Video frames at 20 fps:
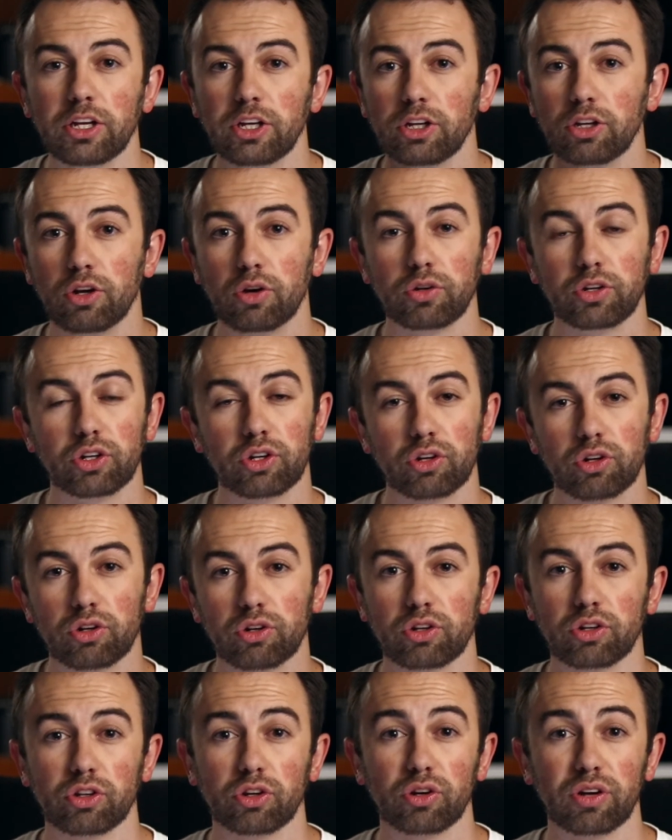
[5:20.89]
You know,
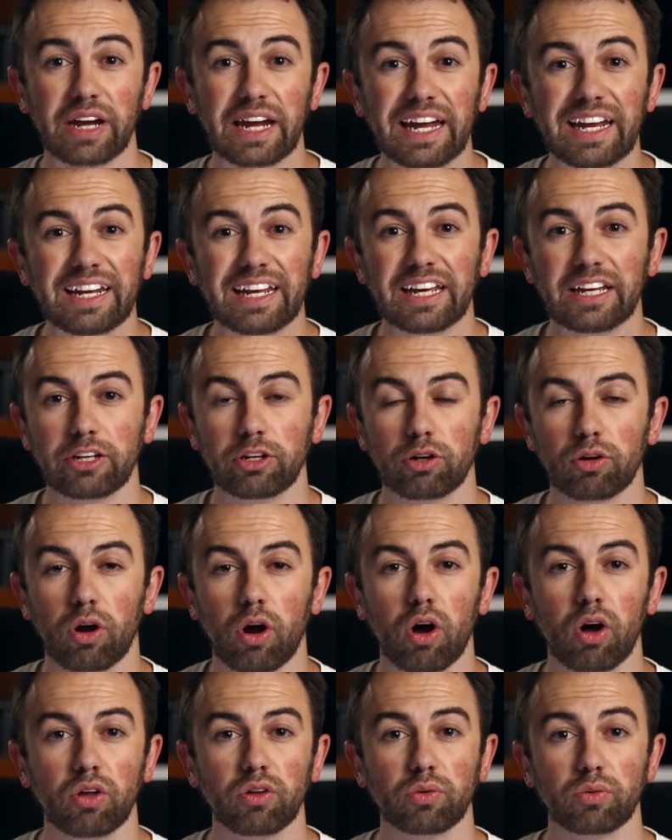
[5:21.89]
you're in it. You're
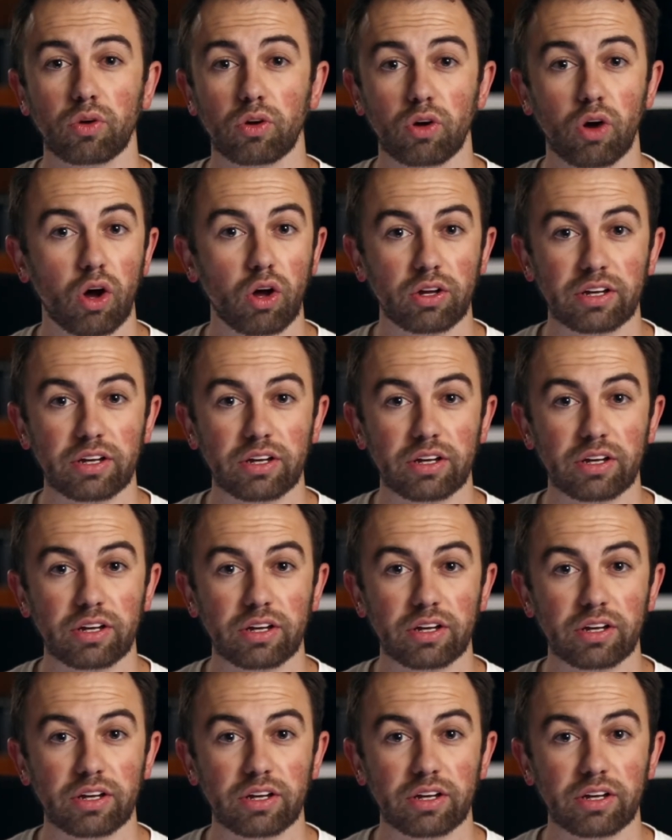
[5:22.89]
all